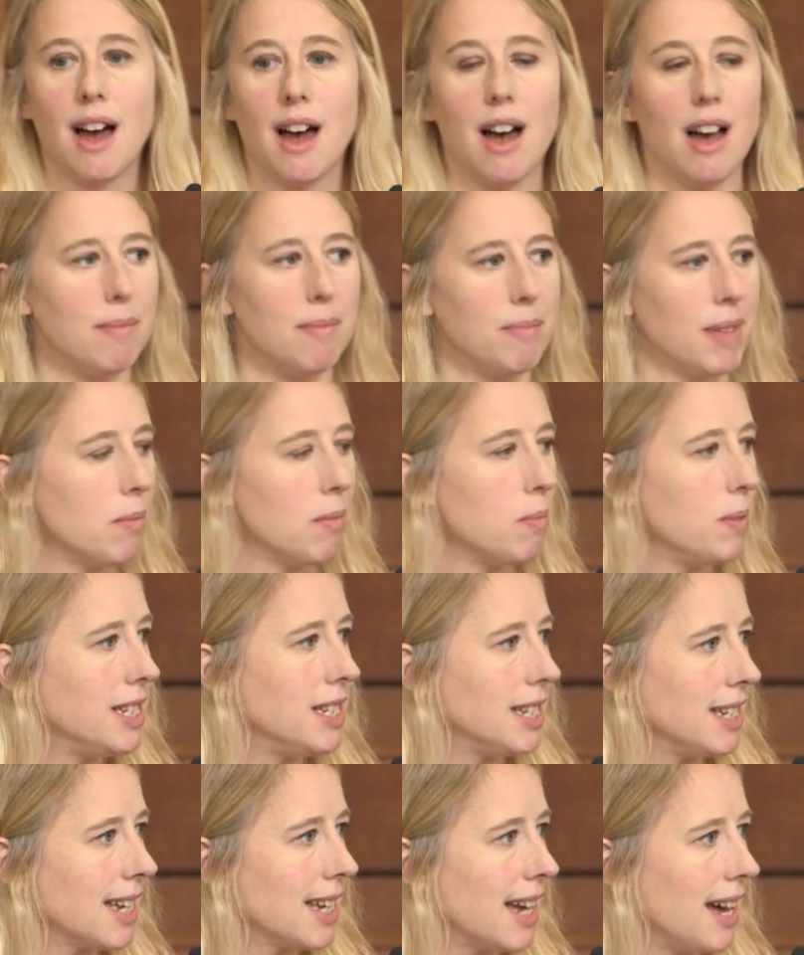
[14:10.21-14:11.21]
and we
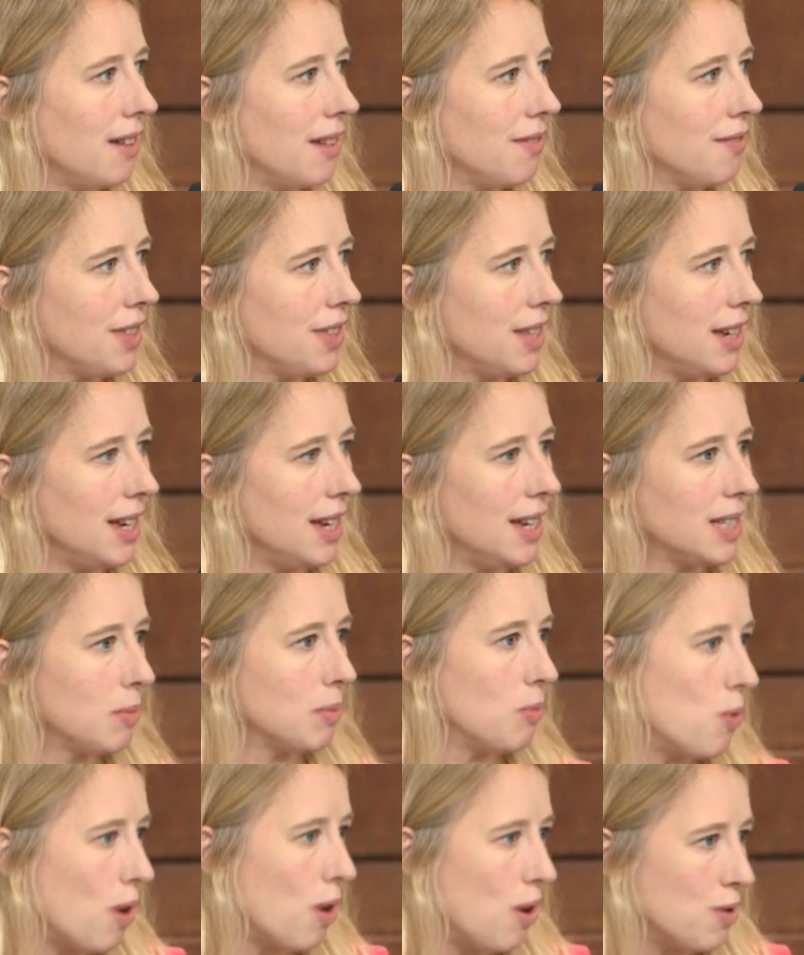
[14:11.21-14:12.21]
did have the
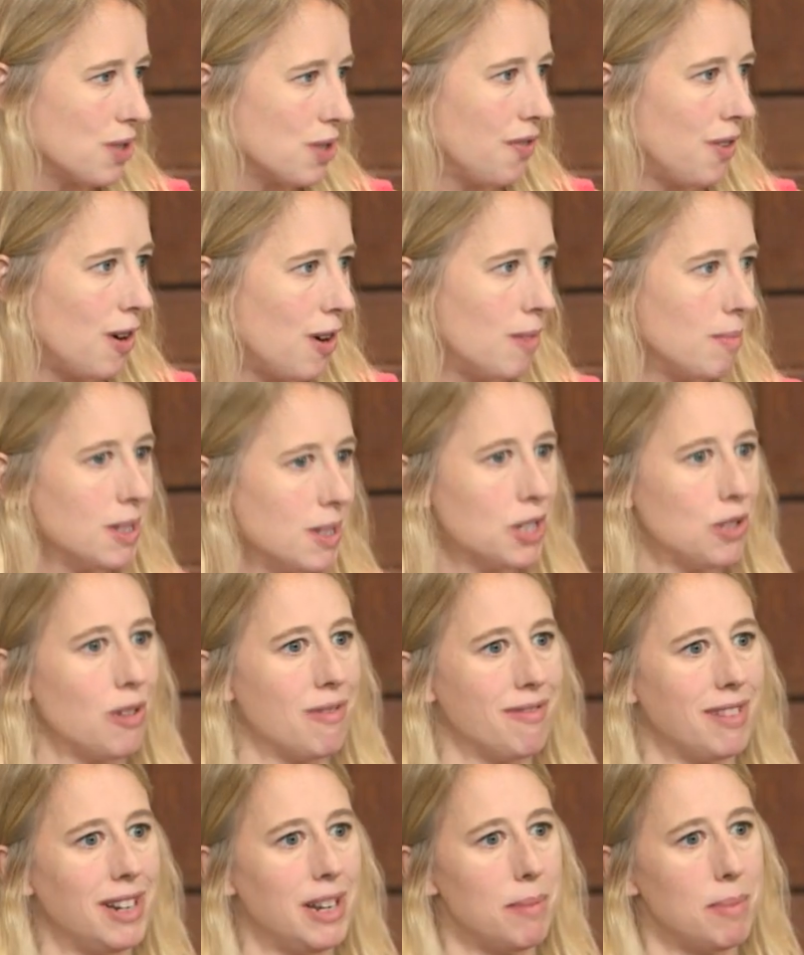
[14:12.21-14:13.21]
smallholder farmers
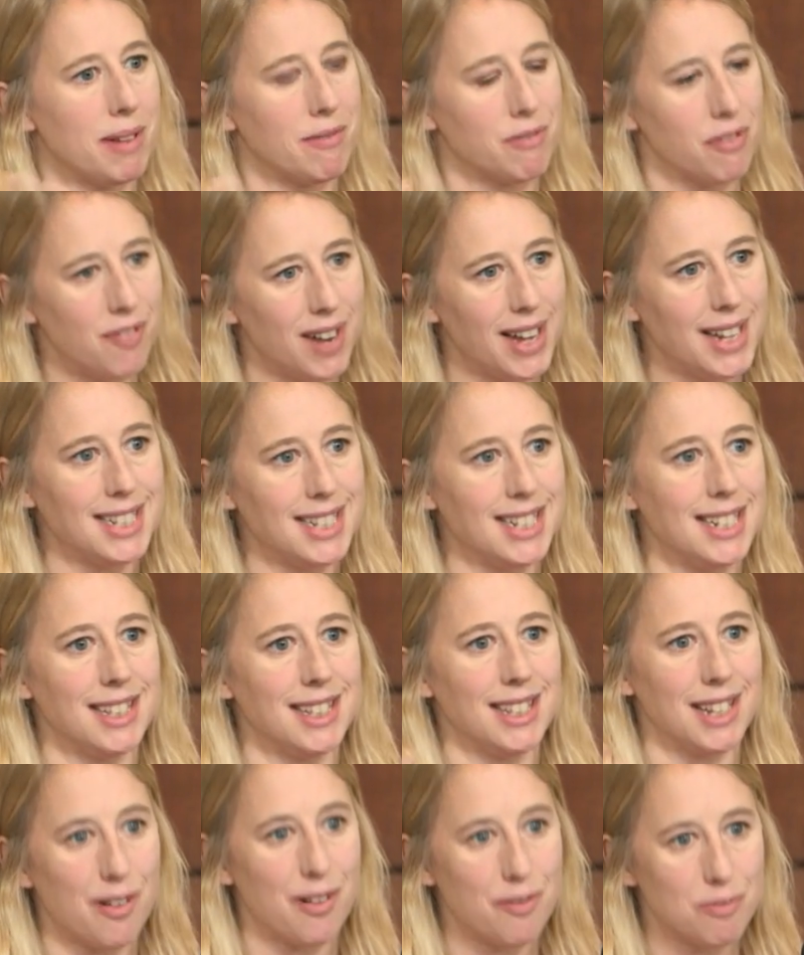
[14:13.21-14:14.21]
not really being reflected
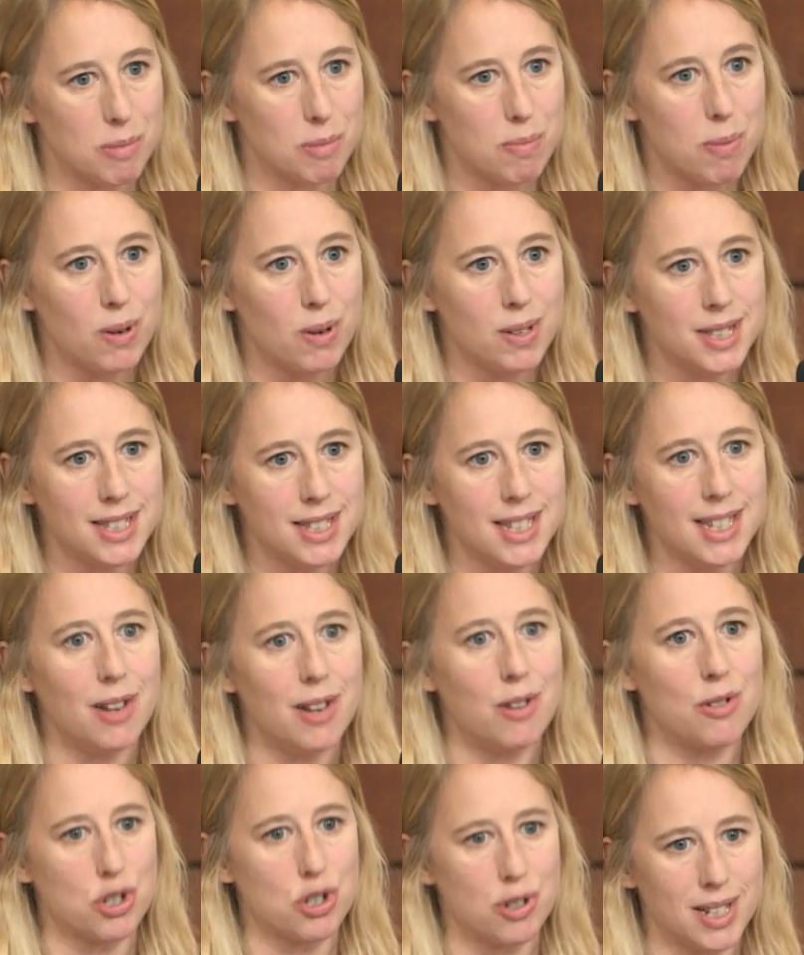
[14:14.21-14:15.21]
in the government policy
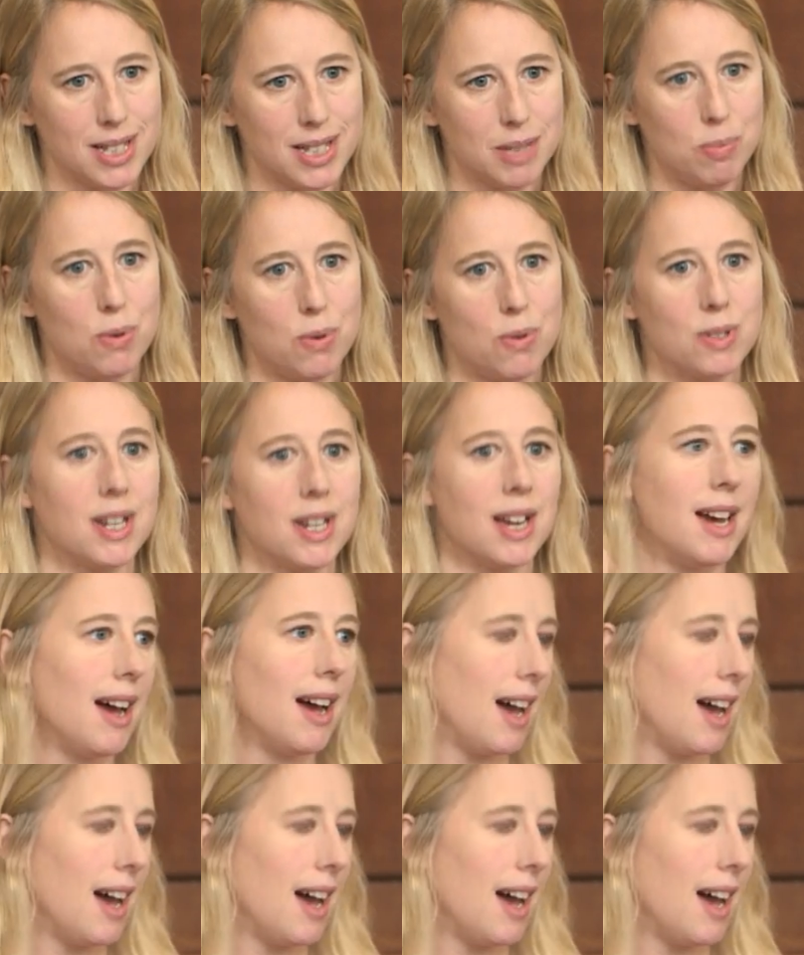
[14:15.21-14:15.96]
on transport,